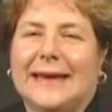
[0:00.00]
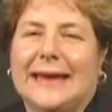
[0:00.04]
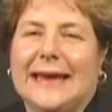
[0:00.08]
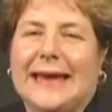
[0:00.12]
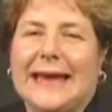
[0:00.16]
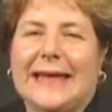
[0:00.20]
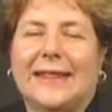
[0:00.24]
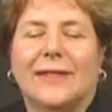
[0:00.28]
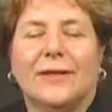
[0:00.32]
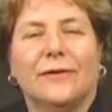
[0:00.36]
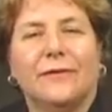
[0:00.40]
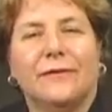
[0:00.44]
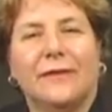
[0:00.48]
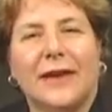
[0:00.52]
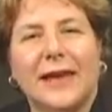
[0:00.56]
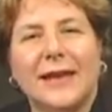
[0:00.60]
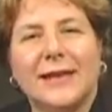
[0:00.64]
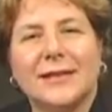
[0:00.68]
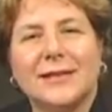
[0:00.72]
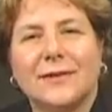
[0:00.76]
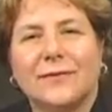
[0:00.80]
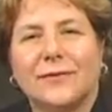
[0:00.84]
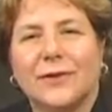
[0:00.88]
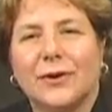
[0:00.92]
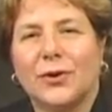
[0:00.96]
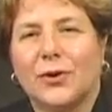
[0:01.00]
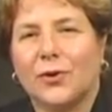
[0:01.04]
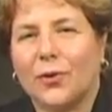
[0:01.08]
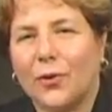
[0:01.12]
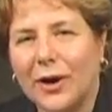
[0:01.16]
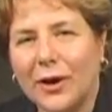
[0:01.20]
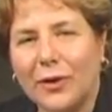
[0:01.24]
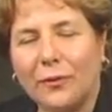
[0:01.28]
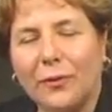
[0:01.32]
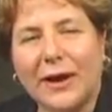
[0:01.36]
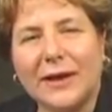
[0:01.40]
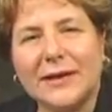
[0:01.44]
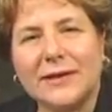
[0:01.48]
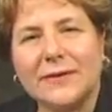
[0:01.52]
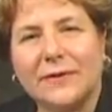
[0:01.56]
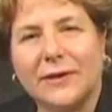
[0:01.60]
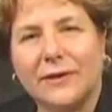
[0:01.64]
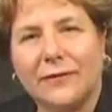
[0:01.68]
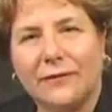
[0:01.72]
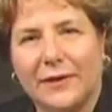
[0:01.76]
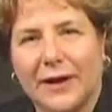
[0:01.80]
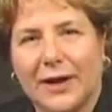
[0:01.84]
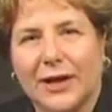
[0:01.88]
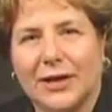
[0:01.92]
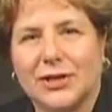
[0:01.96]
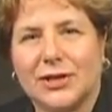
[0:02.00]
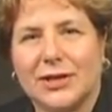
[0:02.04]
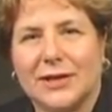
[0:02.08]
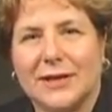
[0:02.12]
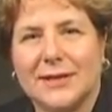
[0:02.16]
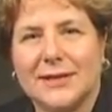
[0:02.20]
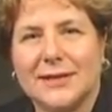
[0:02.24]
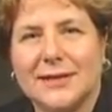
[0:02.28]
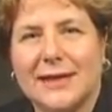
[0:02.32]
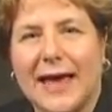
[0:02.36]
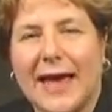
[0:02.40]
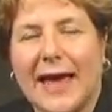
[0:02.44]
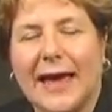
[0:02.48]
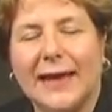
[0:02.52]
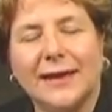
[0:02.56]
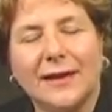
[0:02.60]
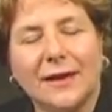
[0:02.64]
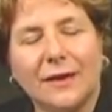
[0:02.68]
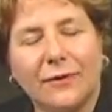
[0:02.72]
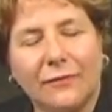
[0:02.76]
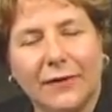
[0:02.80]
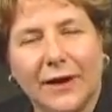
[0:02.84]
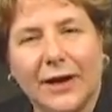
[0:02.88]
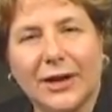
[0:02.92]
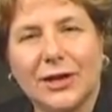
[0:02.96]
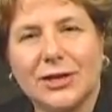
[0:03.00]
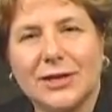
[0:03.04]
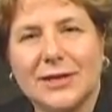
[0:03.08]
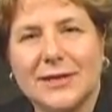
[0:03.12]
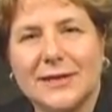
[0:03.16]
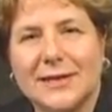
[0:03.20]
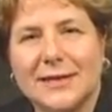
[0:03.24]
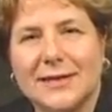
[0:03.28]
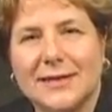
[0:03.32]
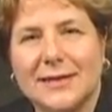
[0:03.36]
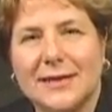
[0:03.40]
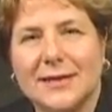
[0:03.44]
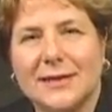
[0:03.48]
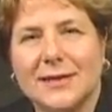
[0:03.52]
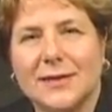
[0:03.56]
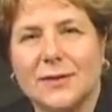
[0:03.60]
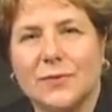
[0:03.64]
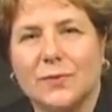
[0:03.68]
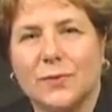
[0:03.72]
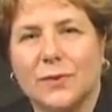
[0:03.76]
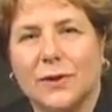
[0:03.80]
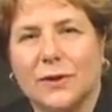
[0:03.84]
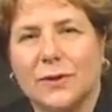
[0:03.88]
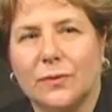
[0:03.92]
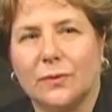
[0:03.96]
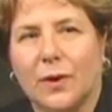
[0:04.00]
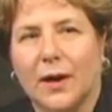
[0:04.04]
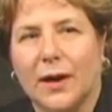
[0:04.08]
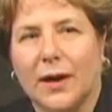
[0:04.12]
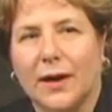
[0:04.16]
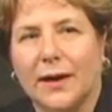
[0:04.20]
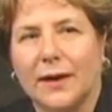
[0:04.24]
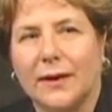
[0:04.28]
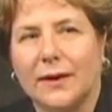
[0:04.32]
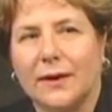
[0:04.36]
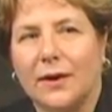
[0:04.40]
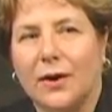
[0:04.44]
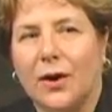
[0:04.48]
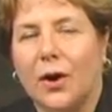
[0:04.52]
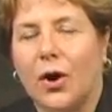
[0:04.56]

In the face of the growing rate of infections and infectious diseases worldwide,